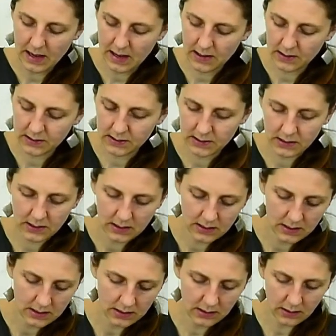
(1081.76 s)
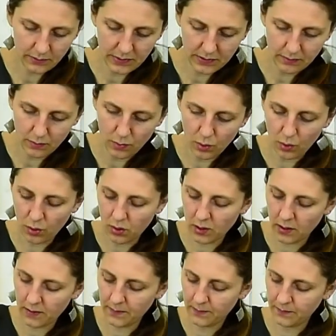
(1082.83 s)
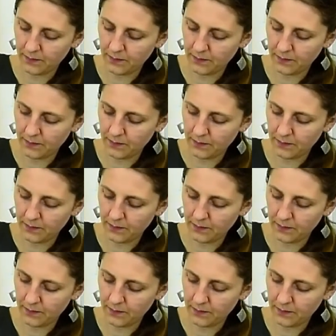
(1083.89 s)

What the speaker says: add a little bit more